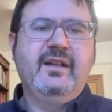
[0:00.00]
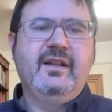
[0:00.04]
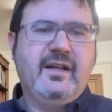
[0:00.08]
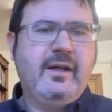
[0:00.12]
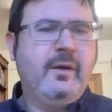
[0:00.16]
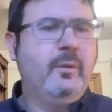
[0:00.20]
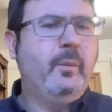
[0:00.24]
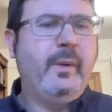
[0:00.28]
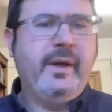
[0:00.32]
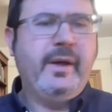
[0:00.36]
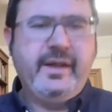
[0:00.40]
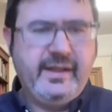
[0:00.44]

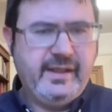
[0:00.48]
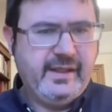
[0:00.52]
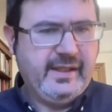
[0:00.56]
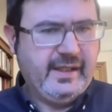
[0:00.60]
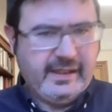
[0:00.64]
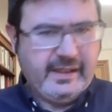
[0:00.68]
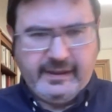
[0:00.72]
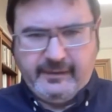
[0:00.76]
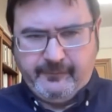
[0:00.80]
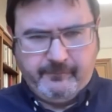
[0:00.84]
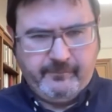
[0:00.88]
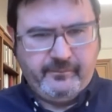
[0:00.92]
and when
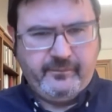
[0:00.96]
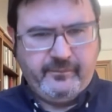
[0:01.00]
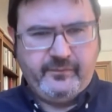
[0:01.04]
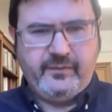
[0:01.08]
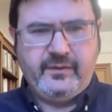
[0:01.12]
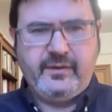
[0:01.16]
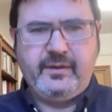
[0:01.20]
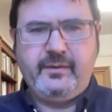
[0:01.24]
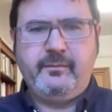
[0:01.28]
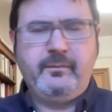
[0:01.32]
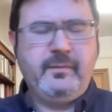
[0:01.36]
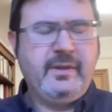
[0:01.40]
he,
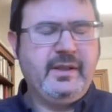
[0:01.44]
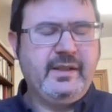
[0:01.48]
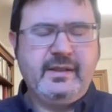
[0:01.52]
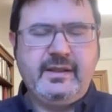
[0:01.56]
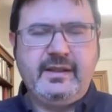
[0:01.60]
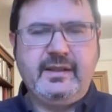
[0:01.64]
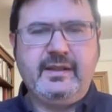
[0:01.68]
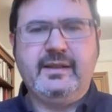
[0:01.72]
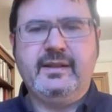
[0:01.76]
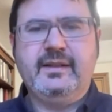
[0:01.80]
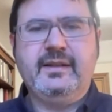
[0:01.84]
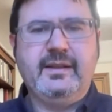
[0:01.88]

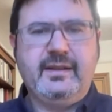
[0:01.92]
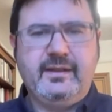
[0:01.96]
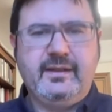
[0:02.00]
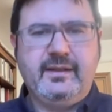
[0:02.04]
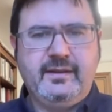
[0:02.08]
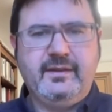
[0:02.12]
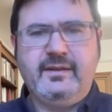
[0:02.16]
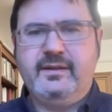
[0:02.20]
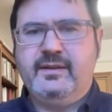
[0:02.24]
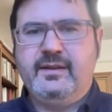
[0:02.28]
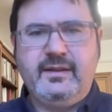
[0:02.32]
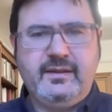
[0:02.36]
meaning
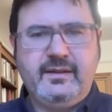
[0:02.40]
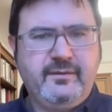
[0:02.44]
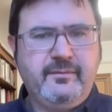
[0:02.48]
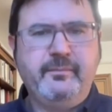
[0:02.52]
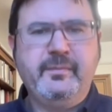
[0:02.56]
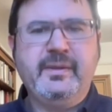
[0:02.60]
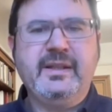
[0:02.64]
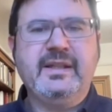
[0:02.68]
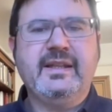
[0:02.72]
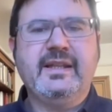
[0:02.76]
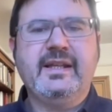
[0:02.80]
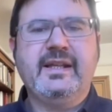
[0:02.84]

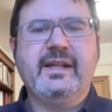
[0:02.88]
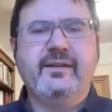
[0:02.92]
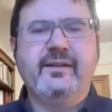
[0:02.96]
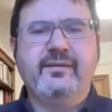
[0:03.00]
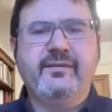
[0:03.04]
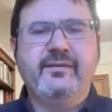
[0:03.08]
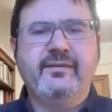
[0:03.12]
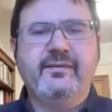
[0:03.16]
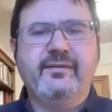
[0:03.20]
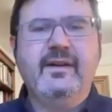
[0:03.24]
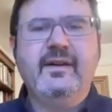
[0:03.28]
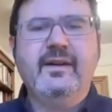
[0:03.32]

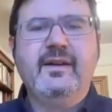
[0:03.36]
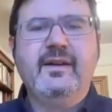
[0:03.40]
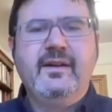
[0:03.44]
Dmitriev,